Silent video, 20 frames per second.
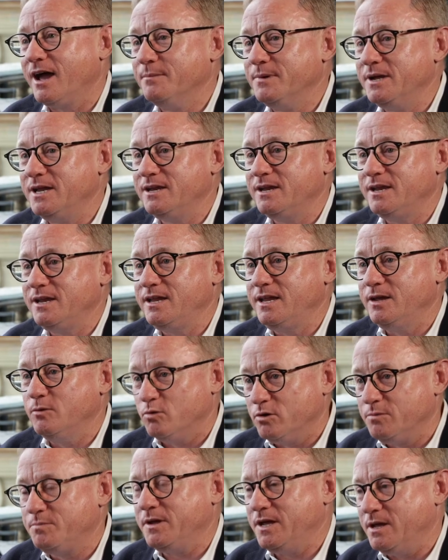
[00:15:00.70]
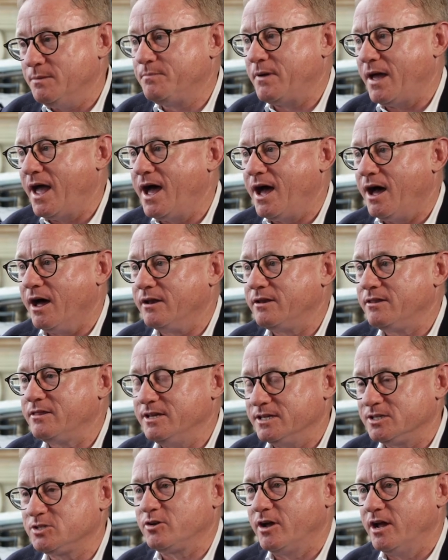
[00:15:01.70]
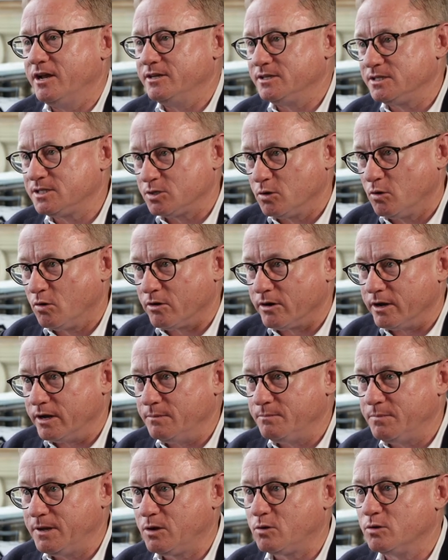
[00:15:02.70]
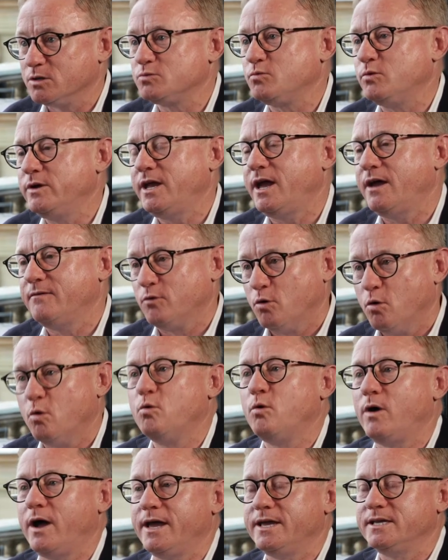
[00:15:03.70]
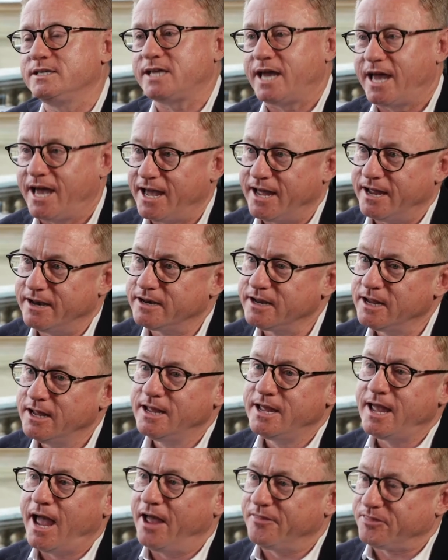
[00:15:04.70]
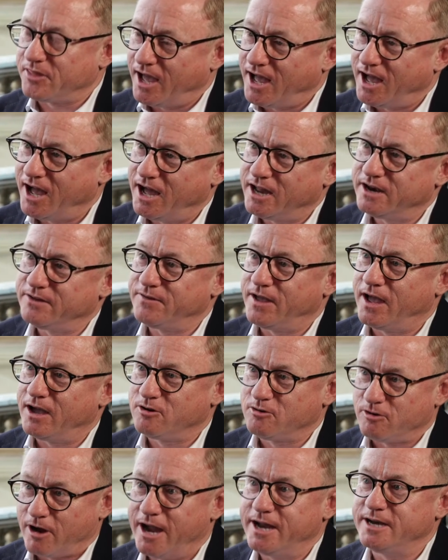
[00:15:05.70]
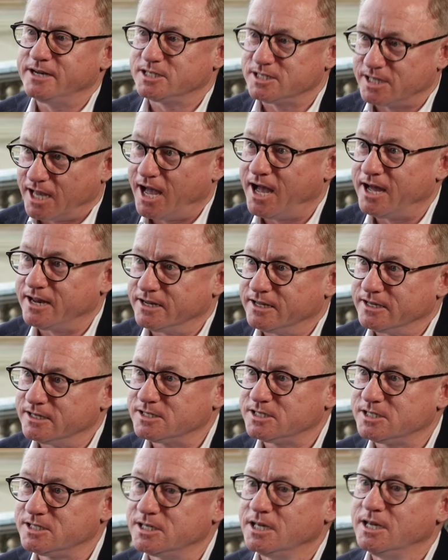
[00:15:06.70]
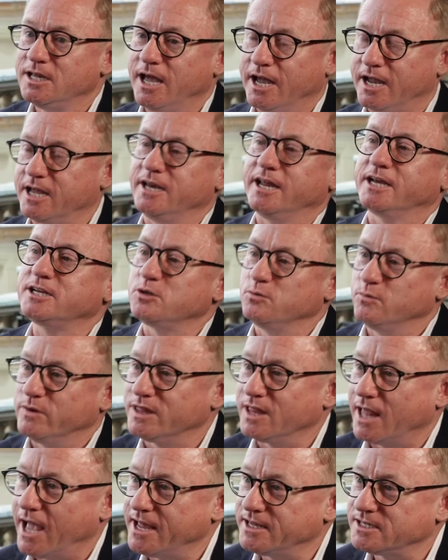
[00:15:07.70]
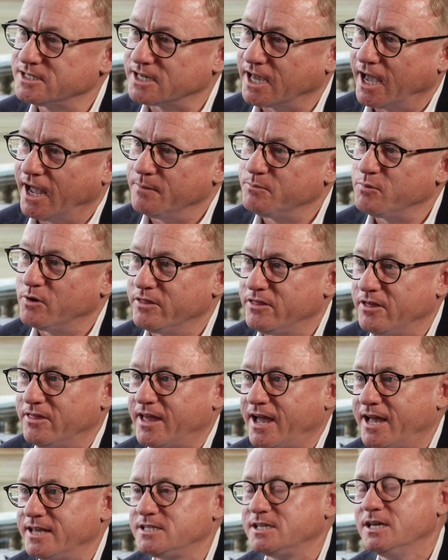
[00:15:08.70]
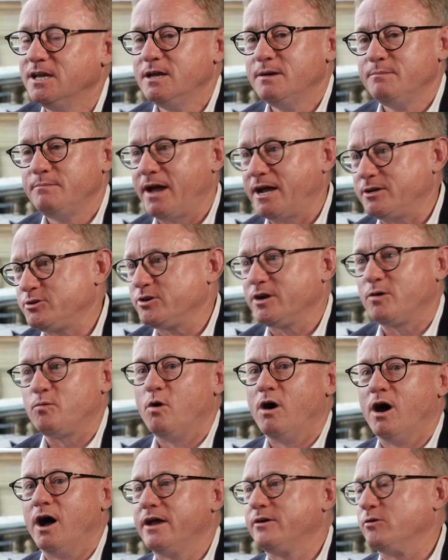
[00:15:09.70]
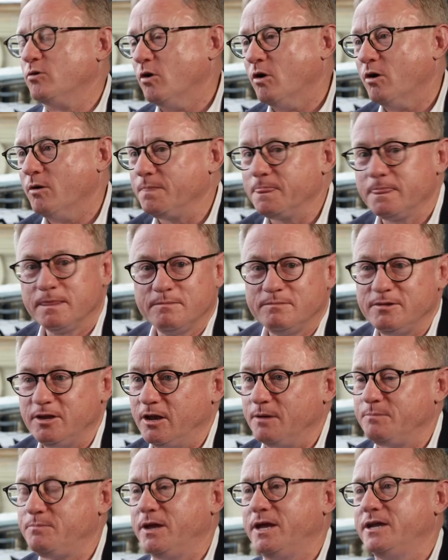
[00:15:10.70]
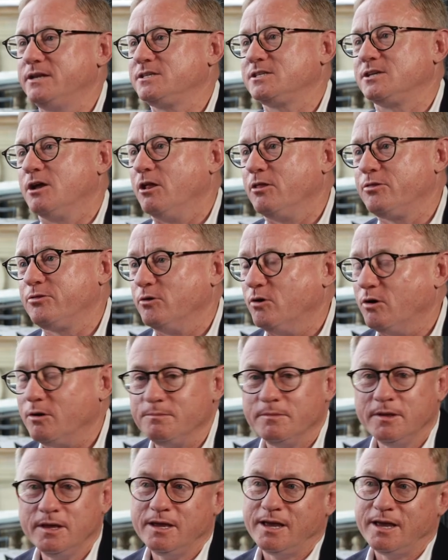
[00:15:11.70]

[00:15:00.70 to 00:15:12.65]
I mean, it would be about the Australian story because we have always had at the heart of our greatest artists a connection with landscape, whether that's Patrick White or, you know, Peter Sculthorpe.